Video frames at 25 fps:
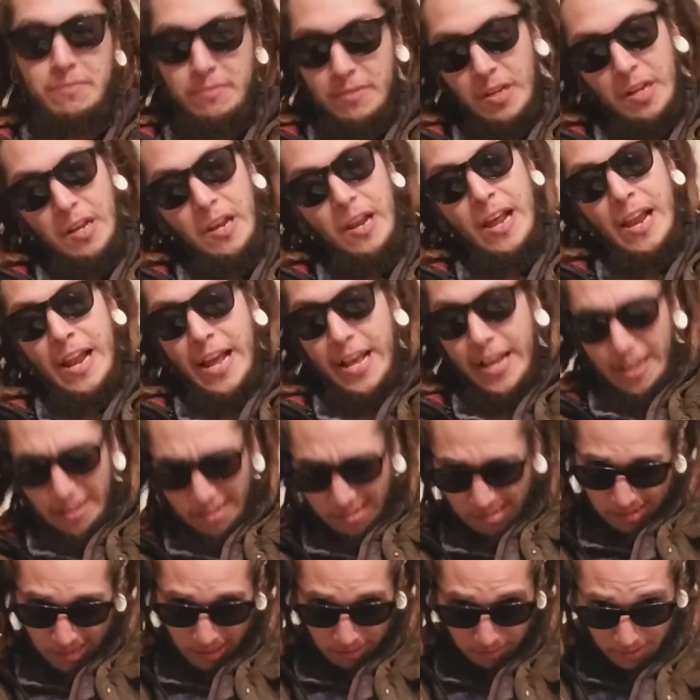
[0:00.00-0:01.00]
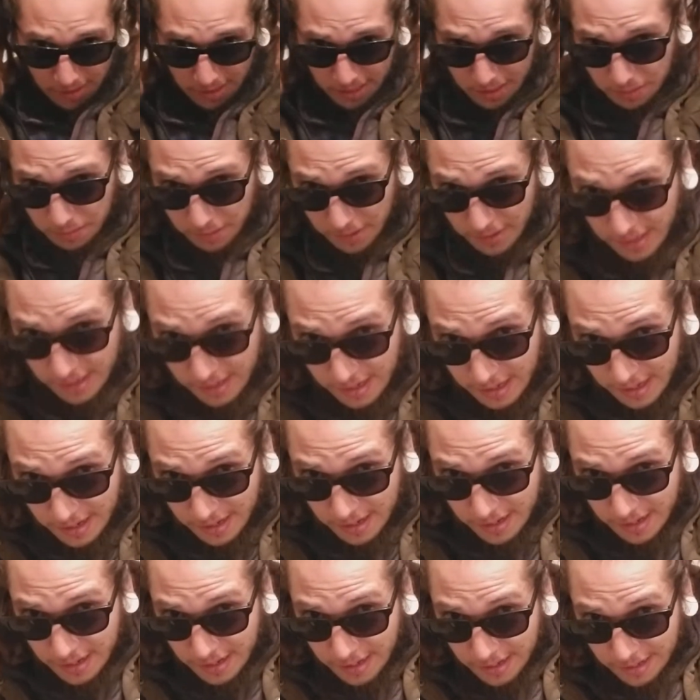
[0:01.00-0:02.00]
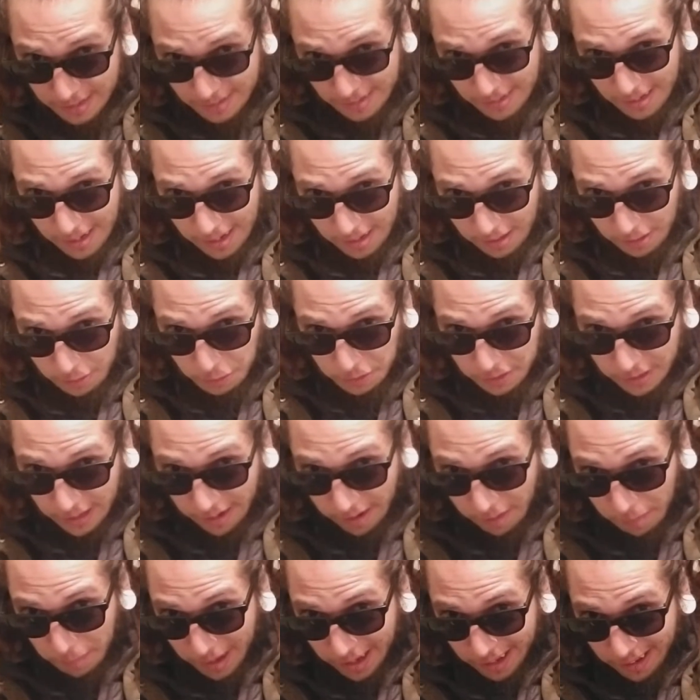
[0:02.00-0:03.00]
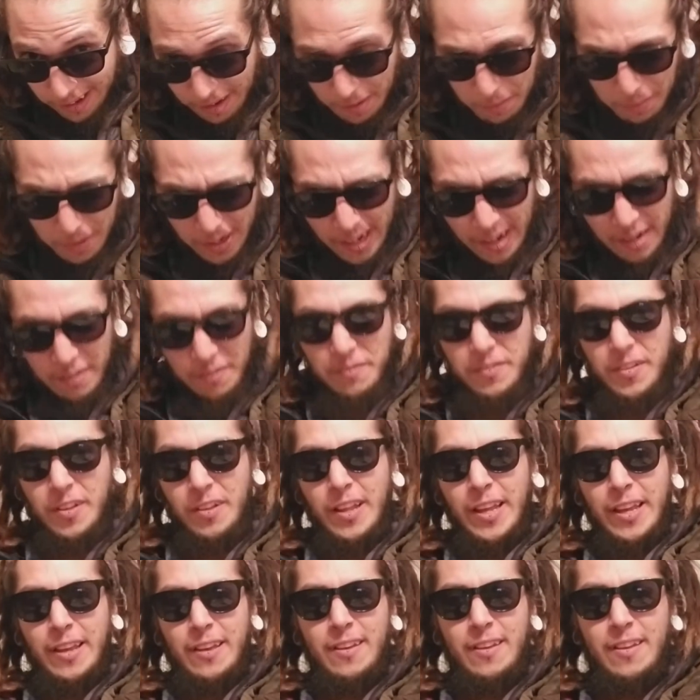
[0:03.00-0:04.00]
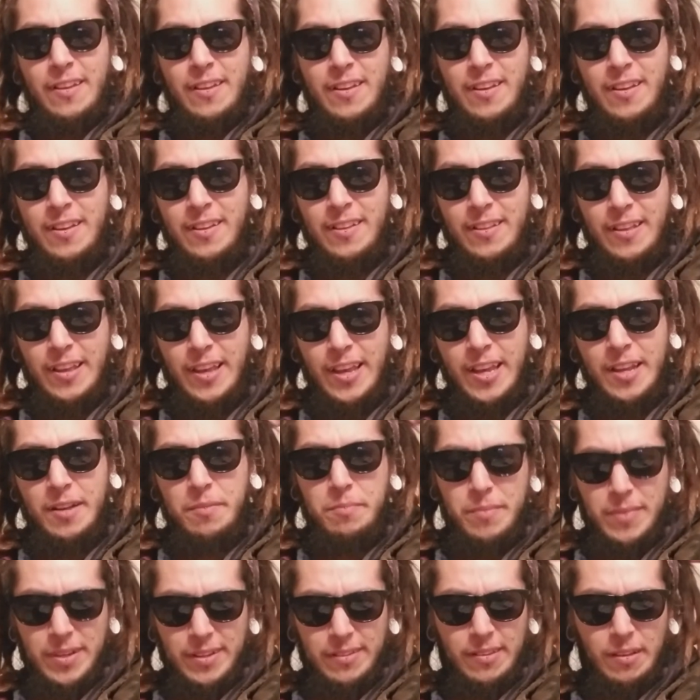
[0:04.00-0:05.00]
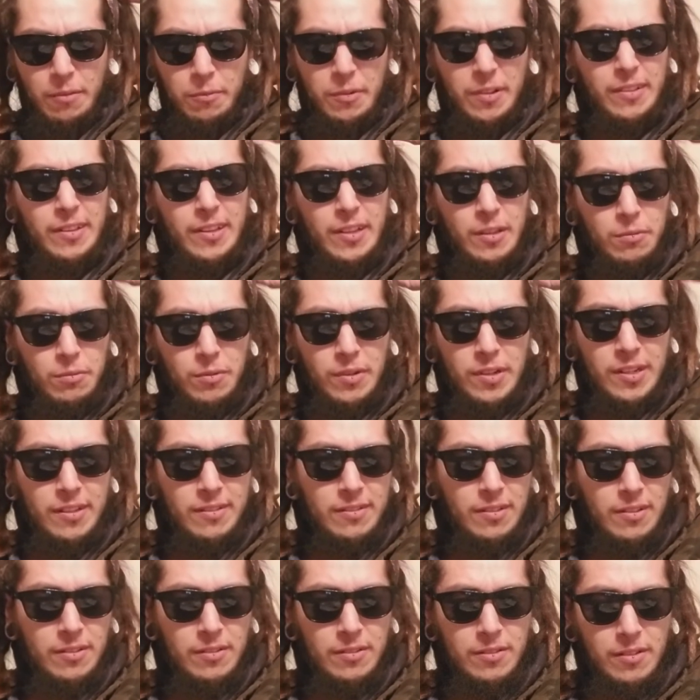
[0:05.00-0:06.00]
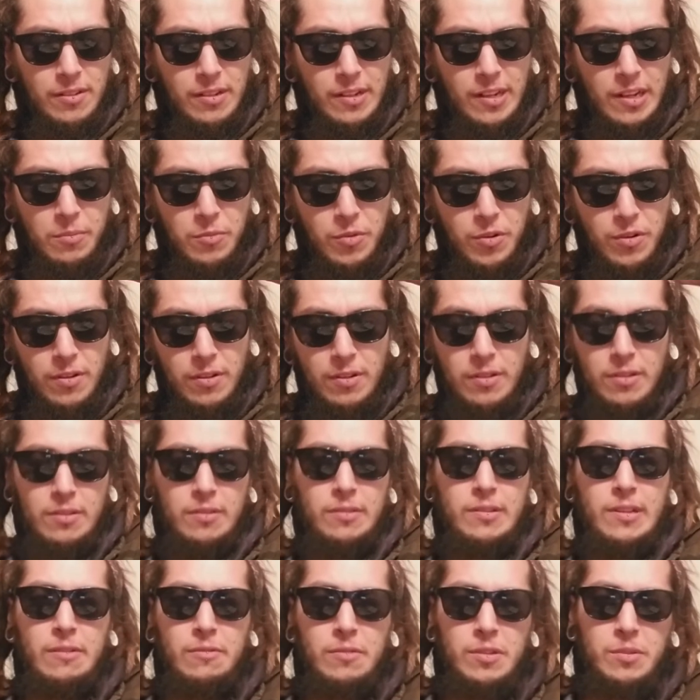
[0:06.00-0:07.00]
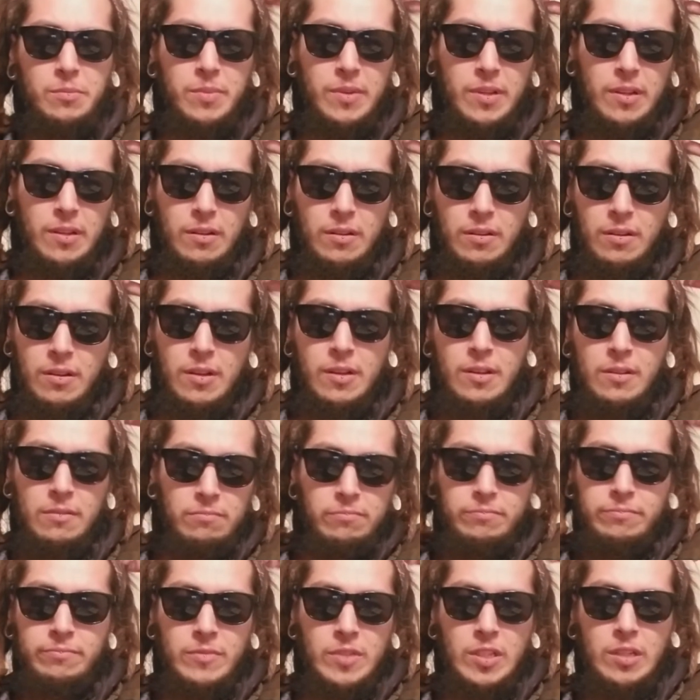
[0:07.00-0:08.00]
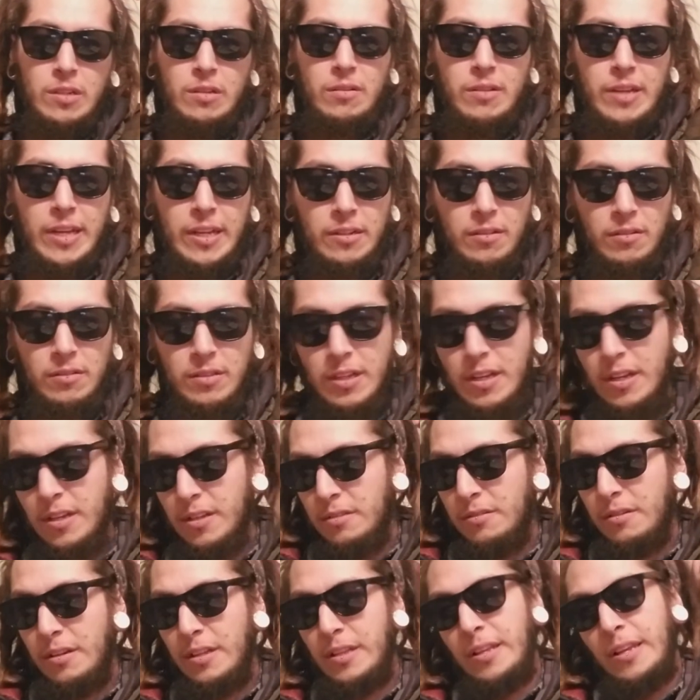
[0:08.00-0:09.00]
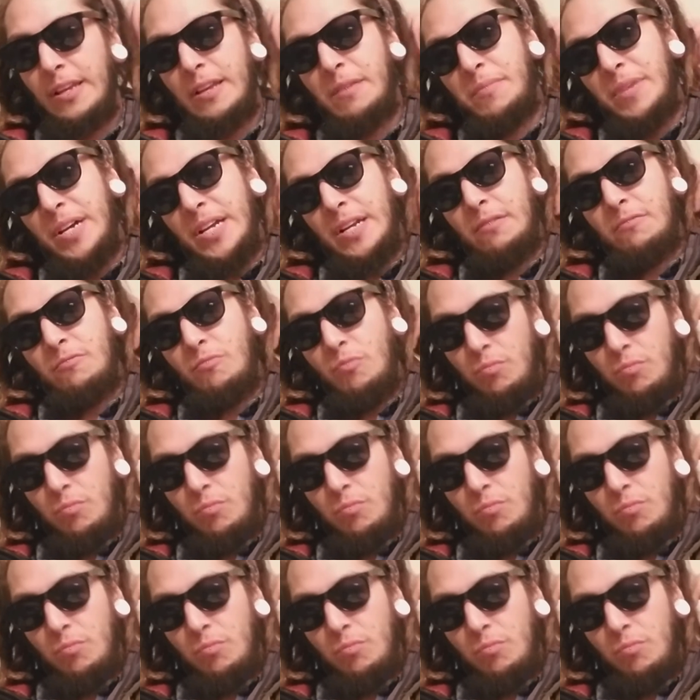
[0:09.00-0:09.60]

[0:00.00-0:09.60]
a lot. Like with this one, it's got loose hair back here, but I don't feel like it mixing with this one is a concern anymore, because that one's been, handled. So I think it might